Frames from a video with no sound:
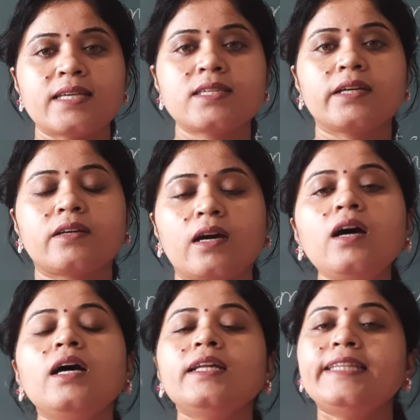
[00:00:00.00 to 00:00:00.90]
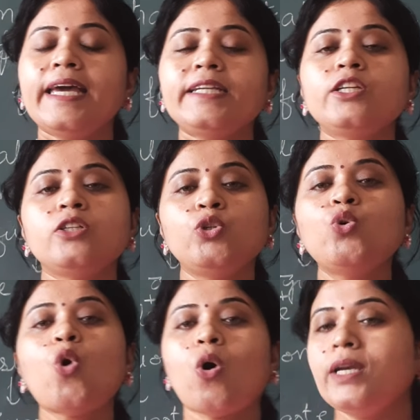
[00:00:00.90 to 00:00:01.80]
etc. That
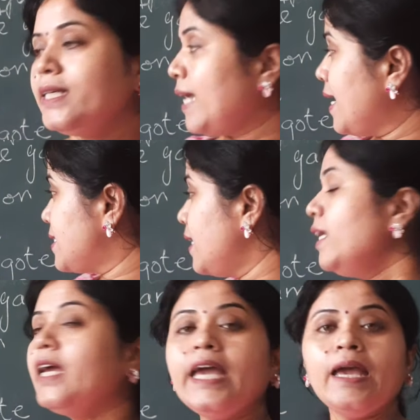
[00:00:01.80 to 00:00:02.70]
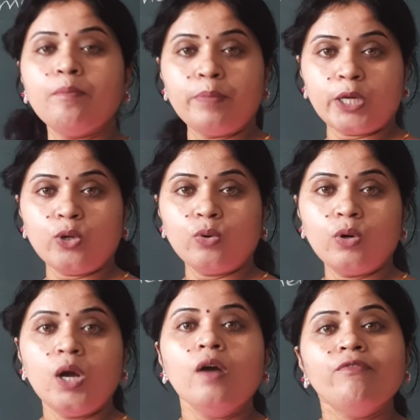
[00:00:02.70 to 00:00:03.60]
you call it as an embryo.
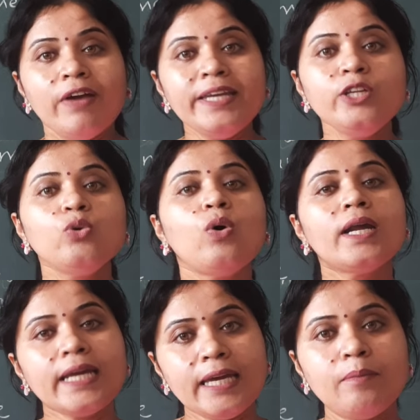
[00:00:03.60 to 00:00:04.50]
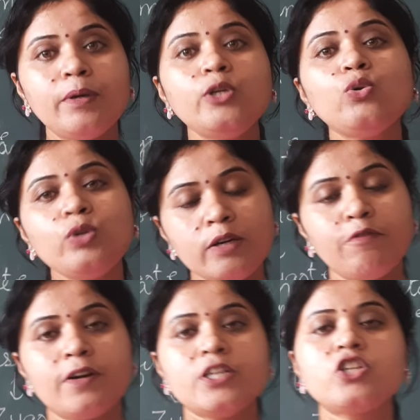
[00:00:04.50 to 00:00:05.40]
When you are able to
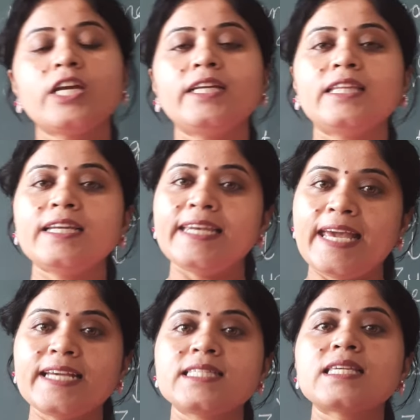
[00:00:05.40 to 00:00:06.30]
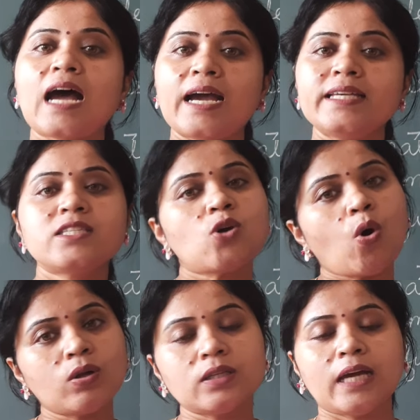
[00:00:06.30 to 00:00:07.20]
differentiate the legs, eyes
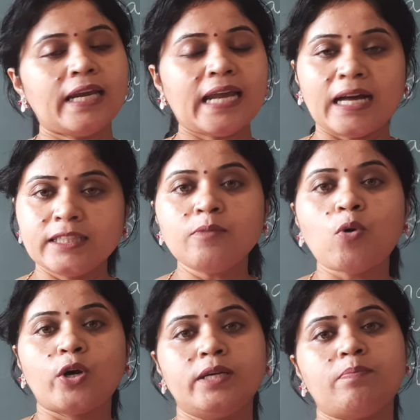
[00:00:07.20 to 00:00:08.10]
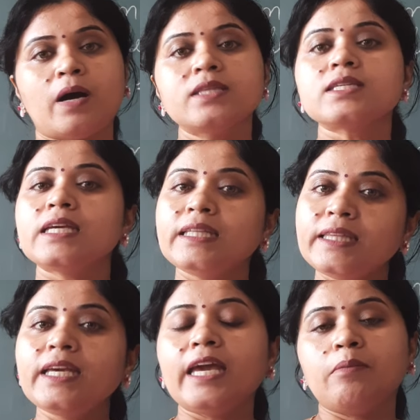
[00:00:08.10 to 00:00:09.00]
and other body parts
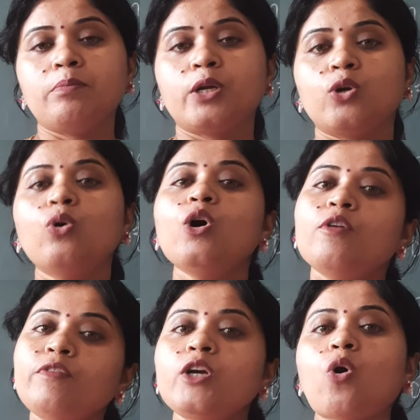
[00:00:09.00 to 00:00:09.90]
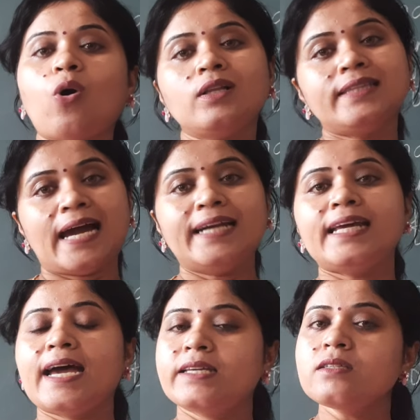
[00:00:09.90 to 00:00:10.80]
in the embryo, we call
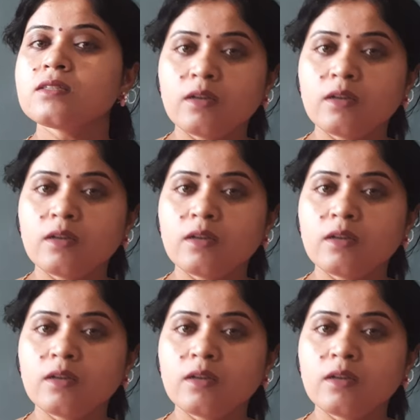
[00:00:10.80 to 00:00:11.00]
that as